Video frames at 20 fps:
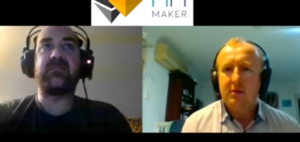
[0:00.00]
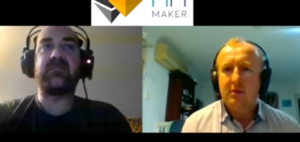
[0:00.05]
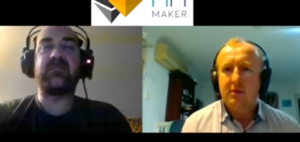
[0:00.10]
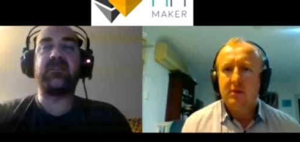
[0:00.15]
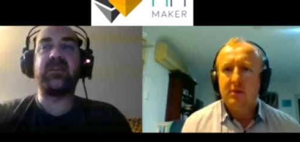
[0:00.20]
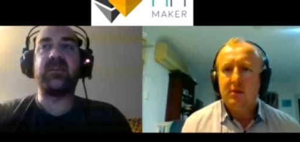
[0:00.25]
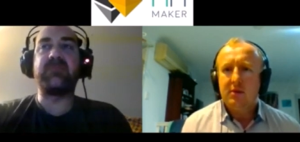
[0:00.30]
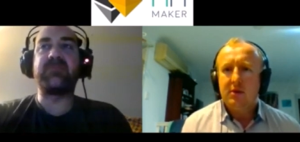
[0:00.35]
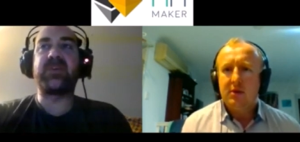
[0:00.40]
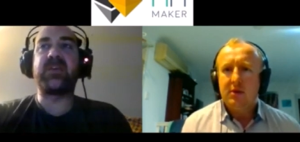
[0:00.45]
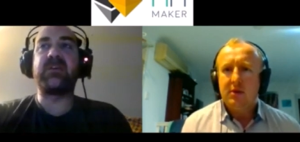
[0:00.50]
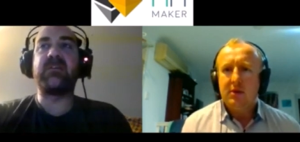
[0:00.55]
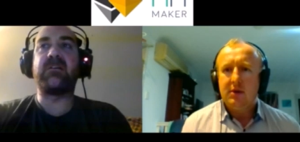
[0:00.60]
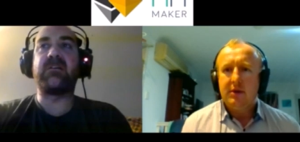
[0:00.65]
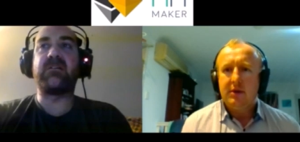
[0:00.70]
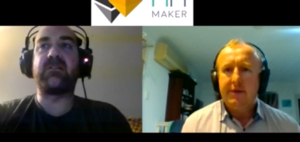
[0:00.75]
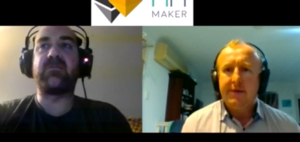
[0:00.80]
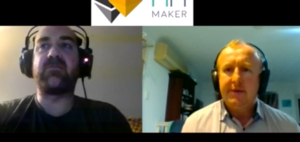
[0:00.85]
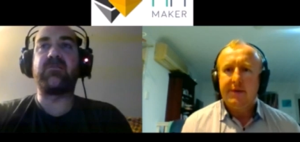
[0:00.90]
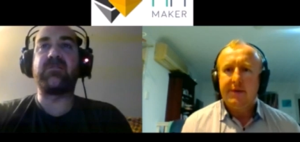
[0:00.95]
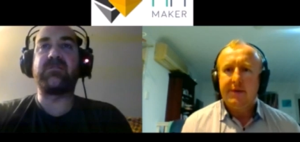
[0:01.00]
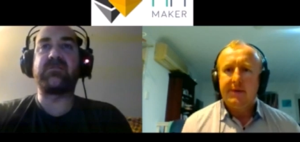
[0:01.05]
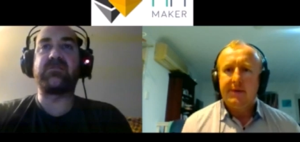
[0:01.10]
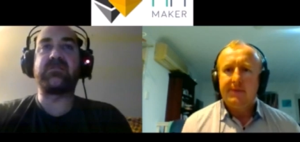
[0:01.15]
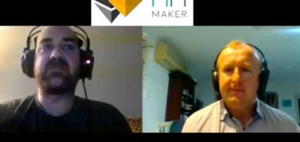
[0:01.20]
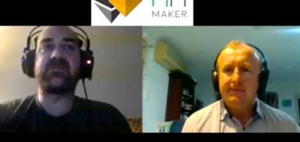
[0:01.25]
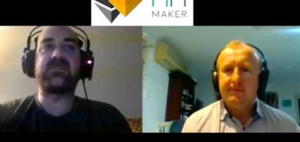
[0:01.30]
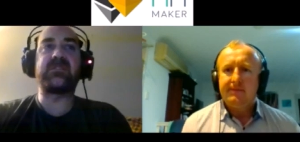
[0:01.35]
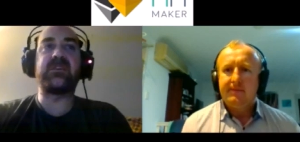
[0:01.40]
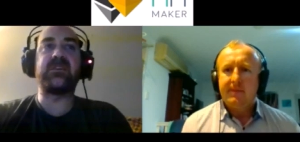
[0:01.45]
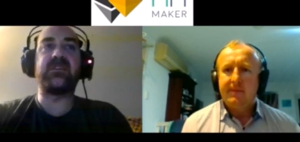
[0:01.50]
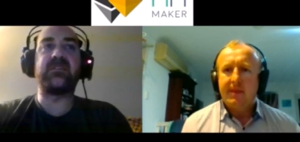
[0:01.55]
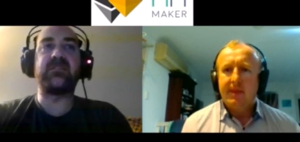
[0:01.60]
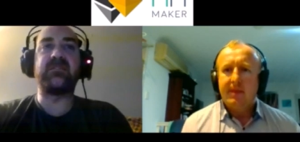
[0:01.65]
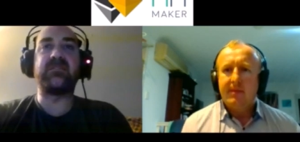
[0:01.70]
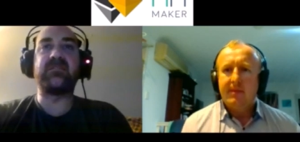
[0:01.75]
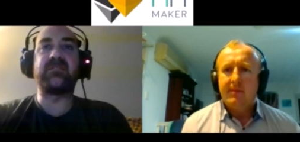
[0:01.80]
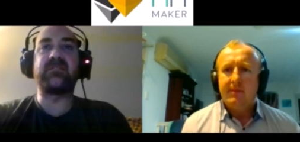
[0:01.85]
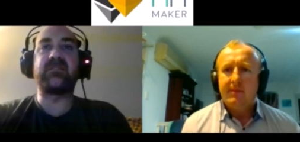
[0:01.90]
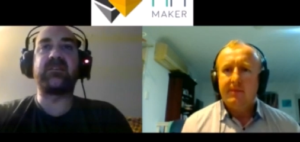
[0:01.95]
Speaker 1: the MKR holders can
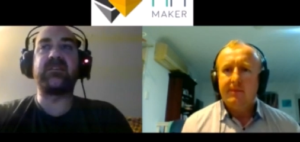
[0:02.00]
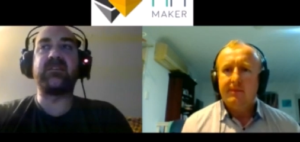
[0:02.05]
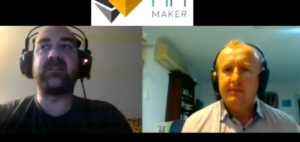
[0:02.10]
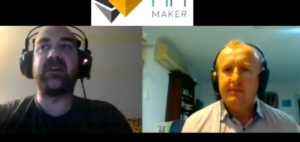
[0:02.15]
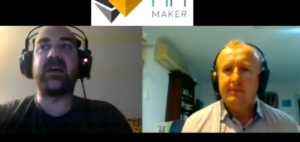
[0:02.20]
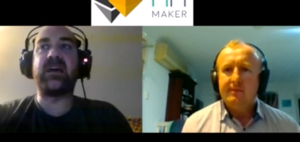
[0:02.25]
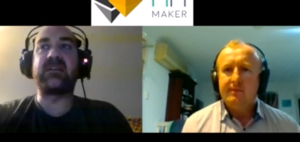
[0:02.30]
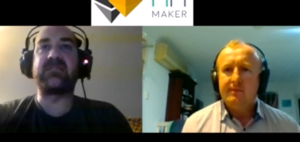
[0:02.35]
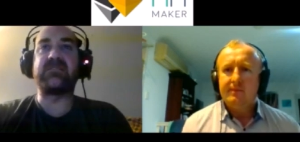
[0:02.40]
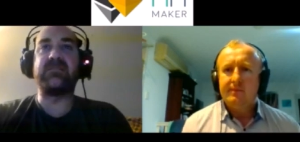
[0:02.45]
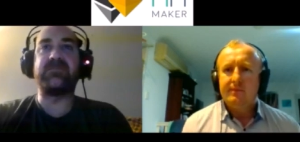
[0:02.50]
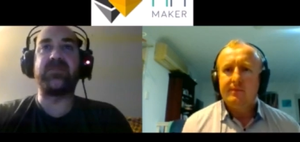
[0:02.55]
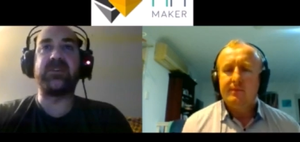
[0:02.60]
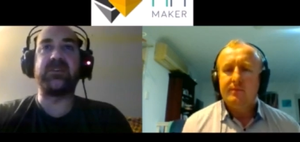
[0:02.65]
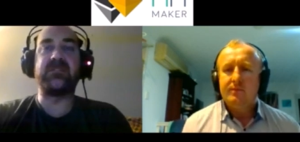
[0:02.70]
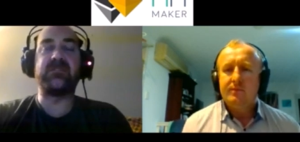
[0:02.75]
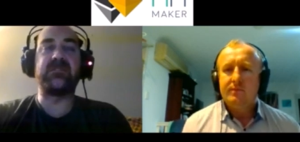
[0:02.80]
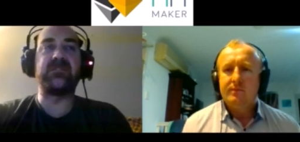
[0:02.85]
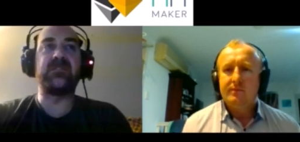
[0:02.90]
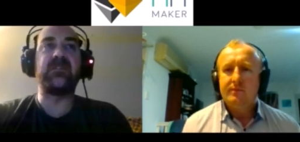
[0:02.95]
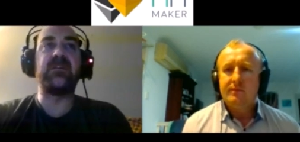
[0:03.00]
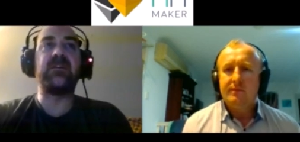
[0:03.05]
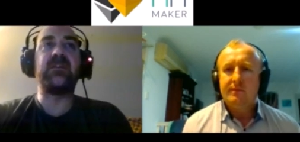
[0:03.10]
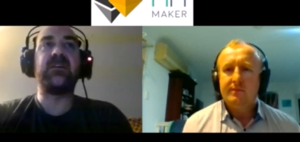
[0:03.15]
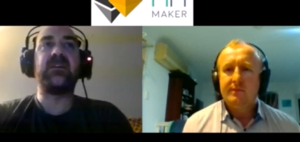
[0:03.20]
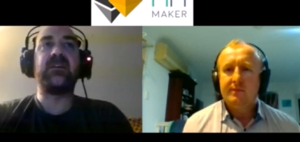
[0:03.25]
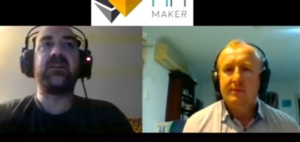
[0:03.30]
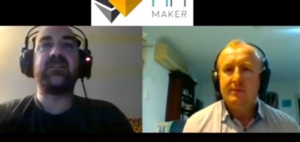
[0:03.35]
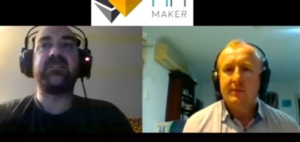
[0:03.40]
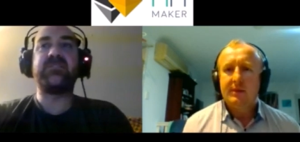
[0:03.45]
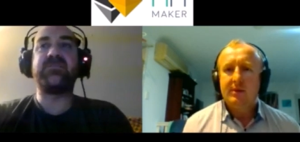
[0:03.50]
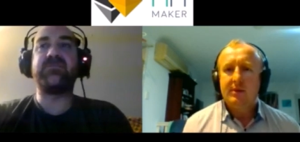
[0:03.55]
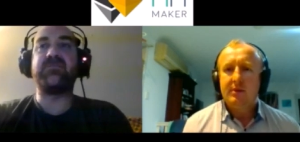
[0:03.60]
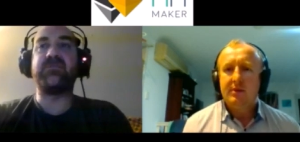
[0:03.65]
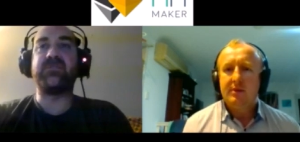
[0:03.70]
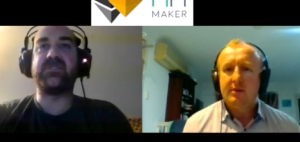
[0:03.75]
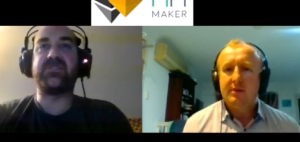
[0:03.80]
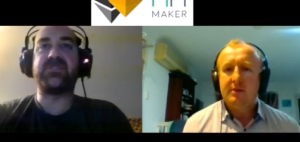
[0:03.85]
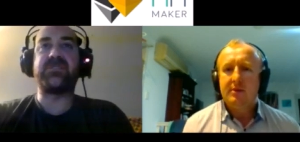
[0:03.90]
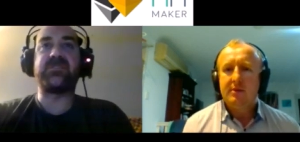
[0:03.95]
activate to
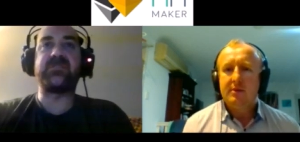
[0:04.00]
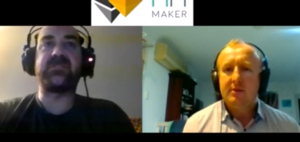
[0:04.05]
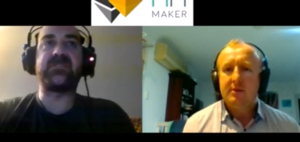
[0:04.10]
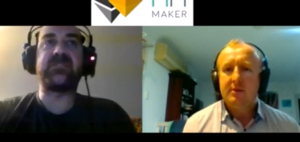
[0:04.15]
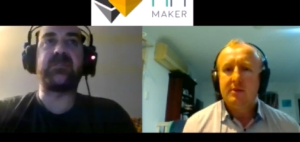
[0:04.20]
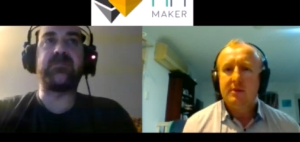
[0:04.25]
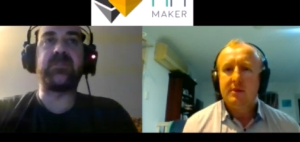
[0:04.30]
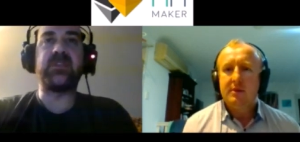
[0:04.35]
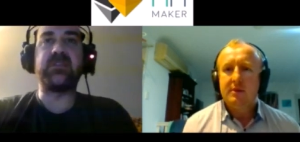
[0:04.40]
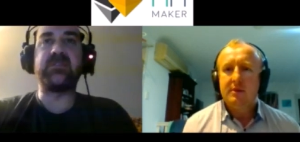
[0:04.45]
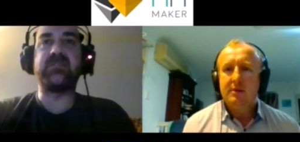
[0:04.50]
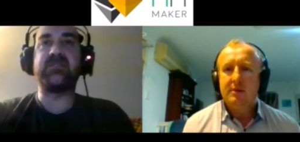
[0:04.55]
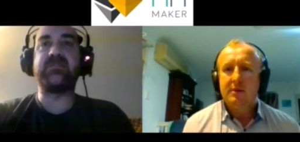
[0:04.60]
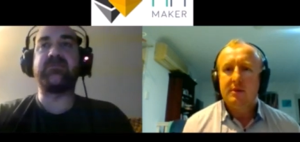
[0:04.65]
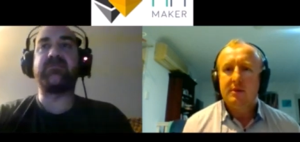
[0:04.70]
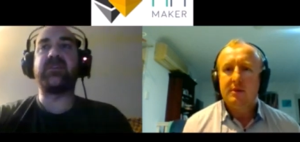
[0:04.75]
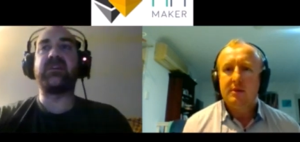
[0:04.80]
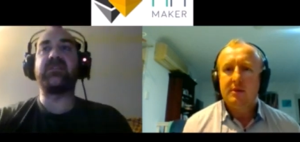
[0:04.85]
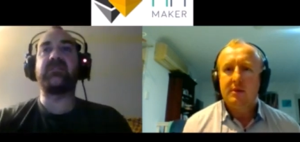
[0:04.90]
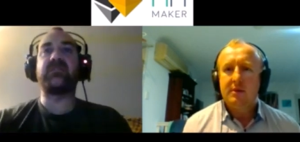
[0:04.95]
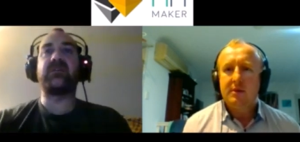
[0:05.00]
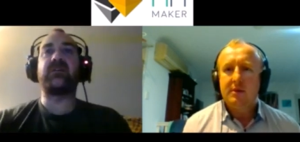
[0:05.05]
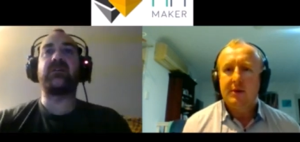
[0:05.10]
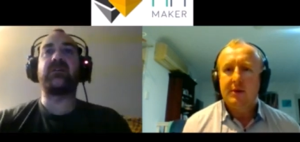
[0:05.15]
ensure stability, right?